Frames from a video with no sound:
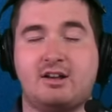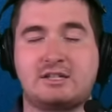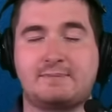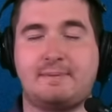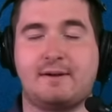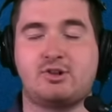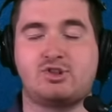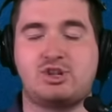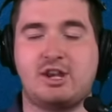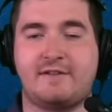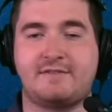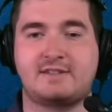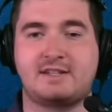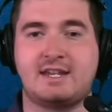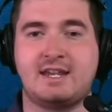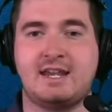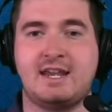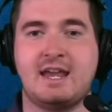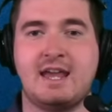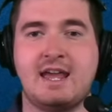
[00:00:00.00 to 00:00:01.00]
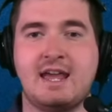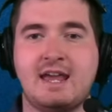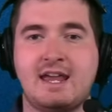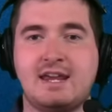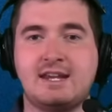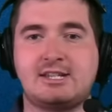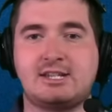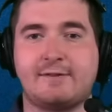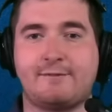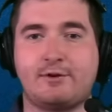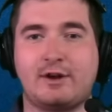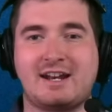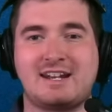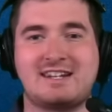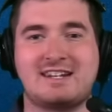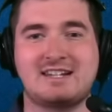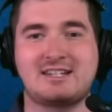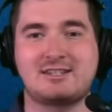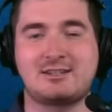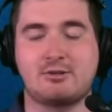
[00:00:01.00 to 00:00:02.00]
Palczewski, he suffered a
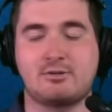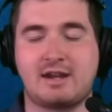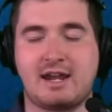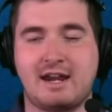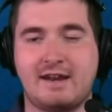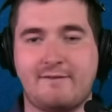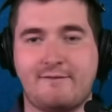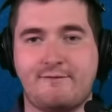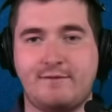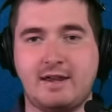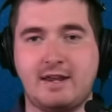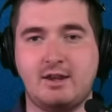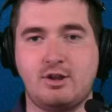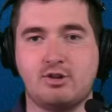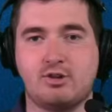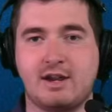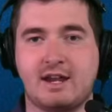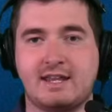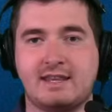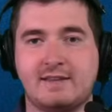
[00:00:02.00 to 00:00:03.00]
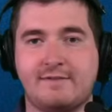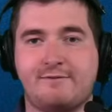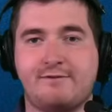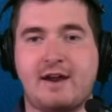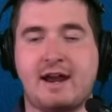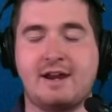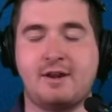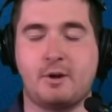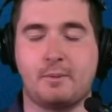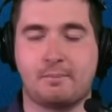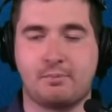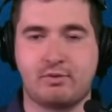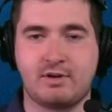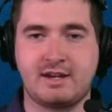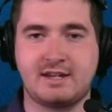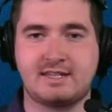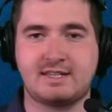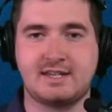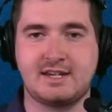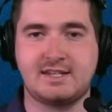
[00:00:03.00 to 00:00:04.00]
dislocated finger in the final
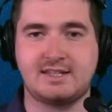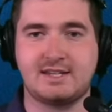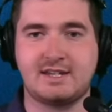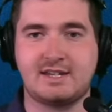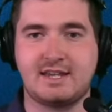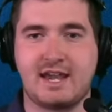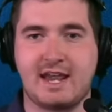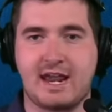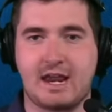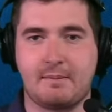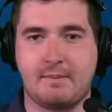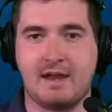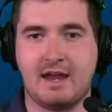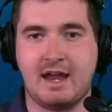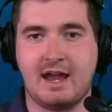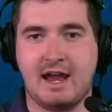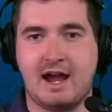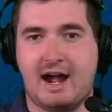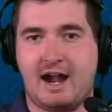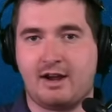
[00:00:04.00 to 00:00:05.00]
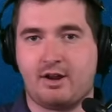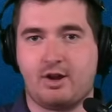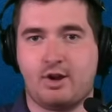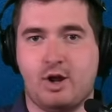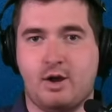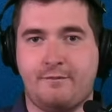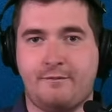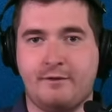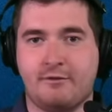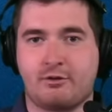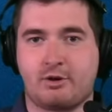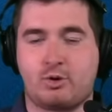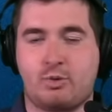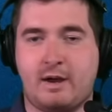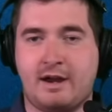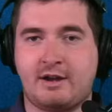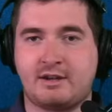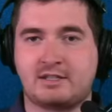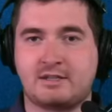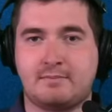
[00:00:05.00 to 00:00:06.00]
preseason game. I don't know if it
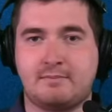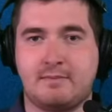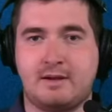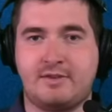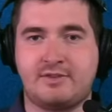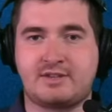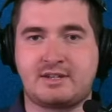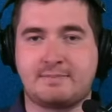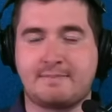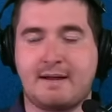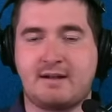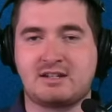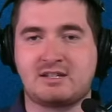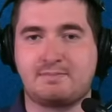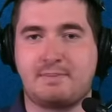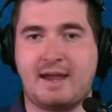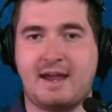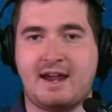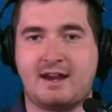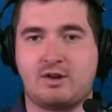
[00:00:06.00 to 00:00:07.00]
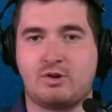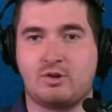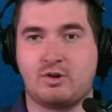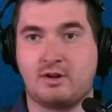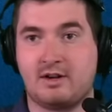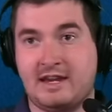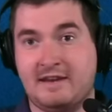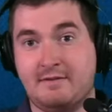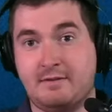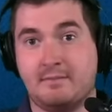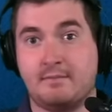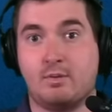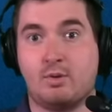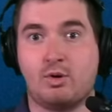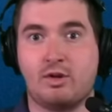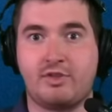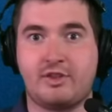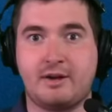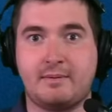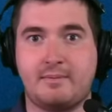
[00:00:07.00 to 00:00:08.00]
requires a month to bounce back or even
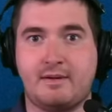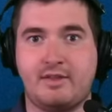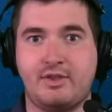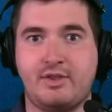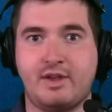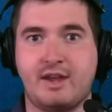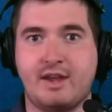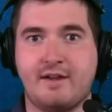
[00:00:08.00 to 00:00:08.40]
more than a month